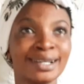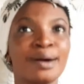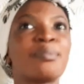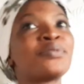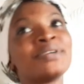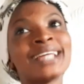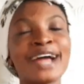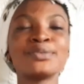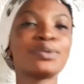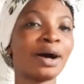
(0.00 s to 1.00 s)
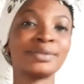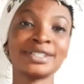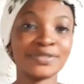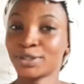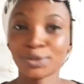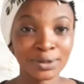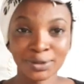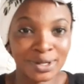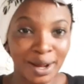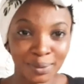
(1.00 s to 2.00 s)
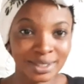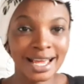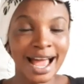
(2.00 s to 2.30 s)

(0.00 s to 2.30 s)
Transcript: But really, I don't know how this video is gonna turn out.